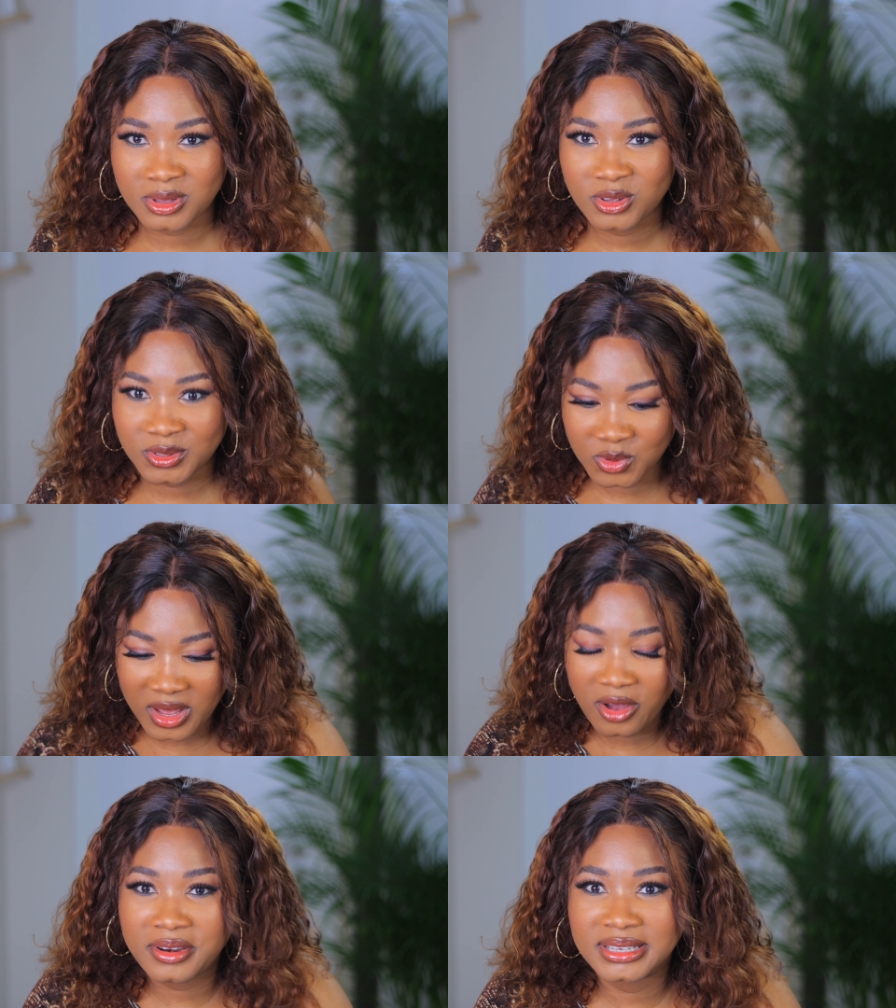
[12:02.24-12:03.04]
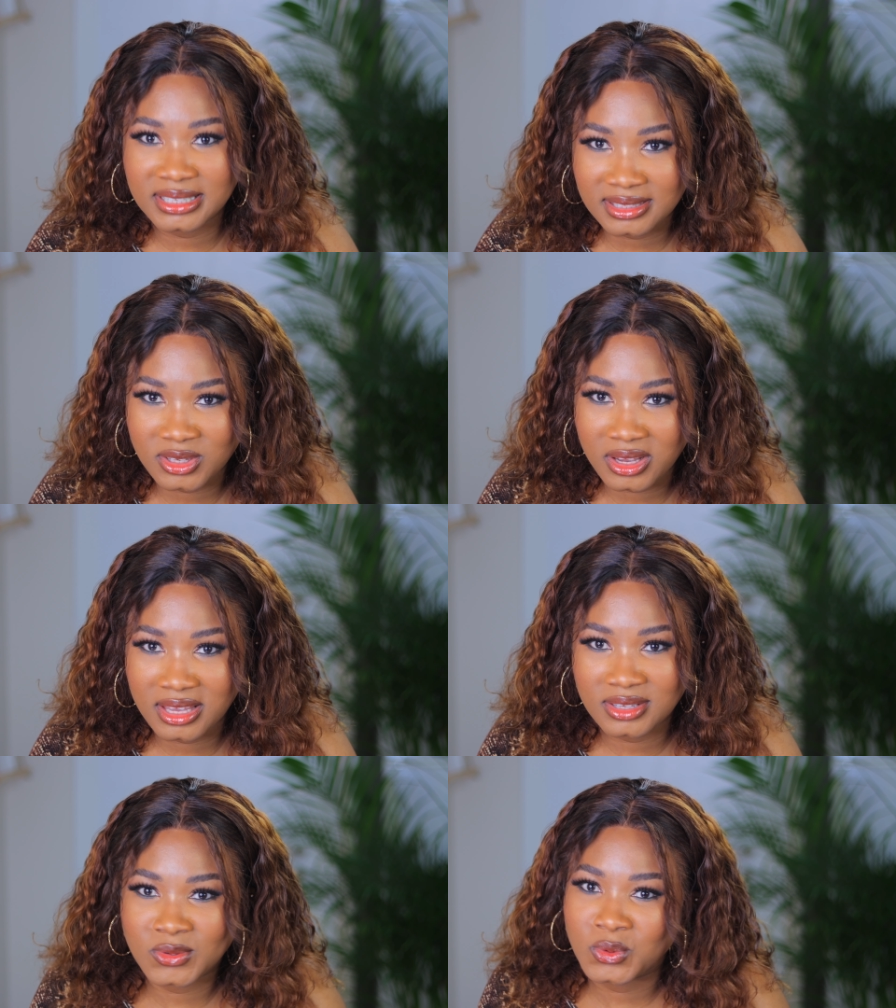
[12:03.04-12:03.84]
because you're already in
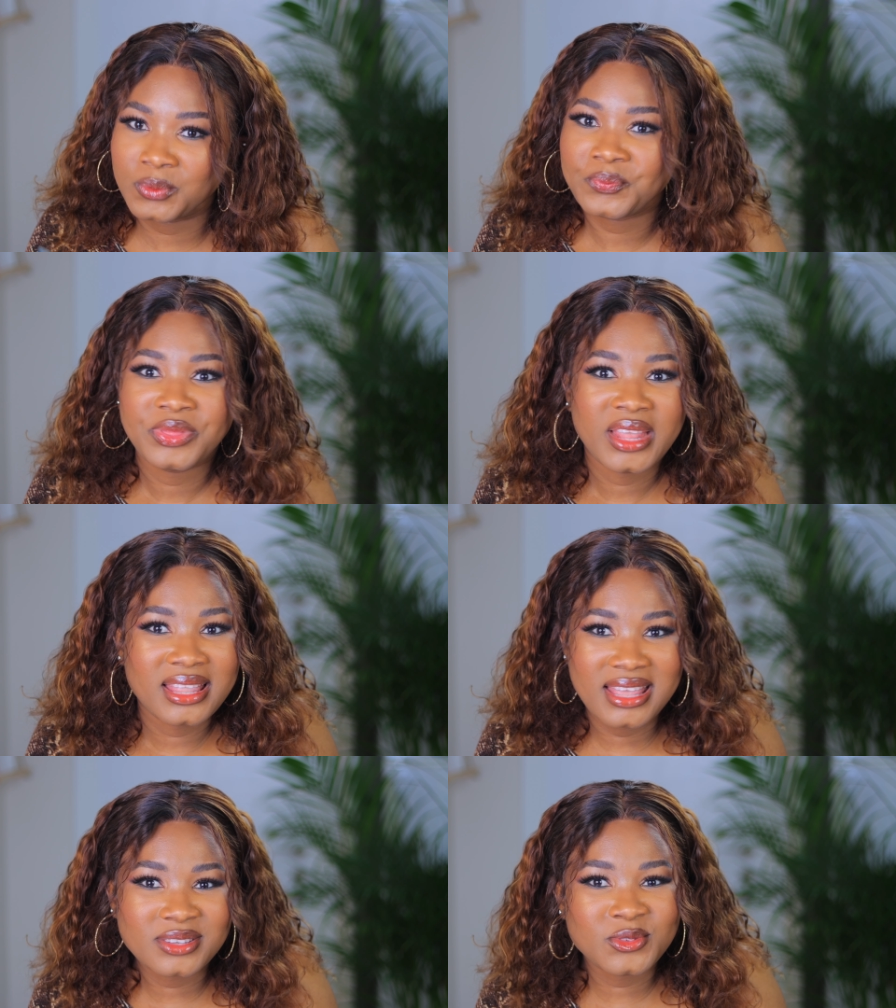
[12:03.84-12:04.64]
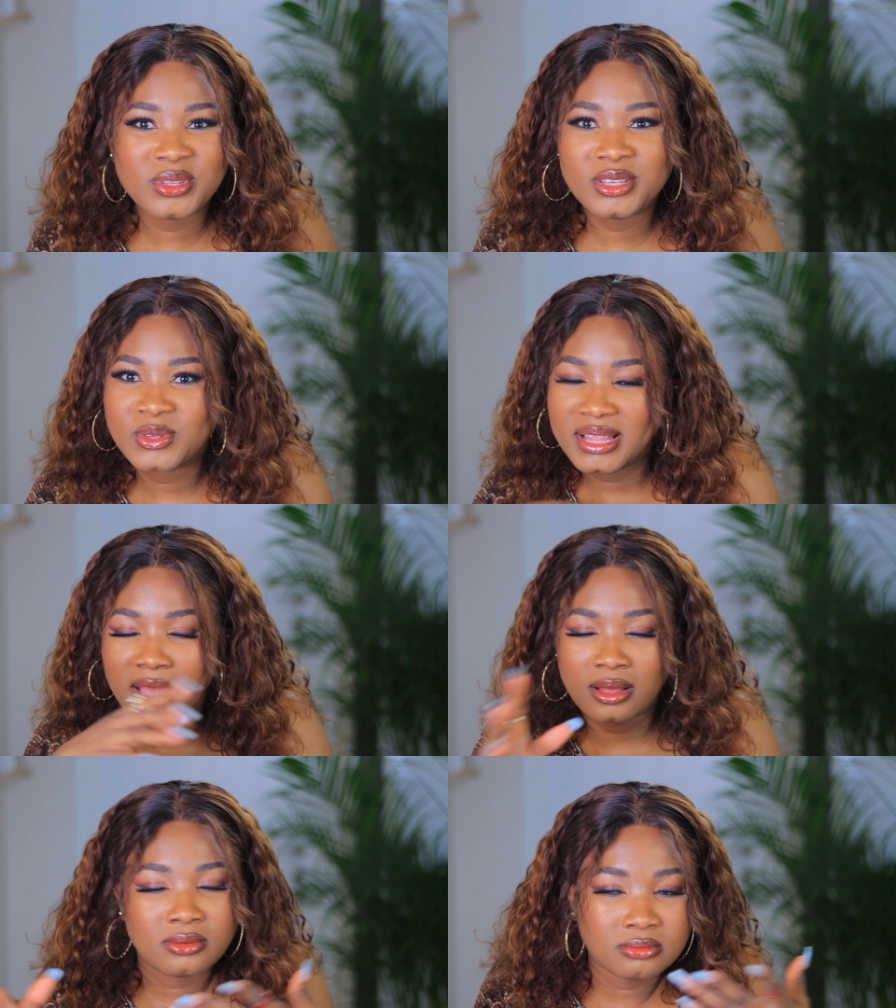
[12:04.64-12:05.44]
turkey so there's no need to like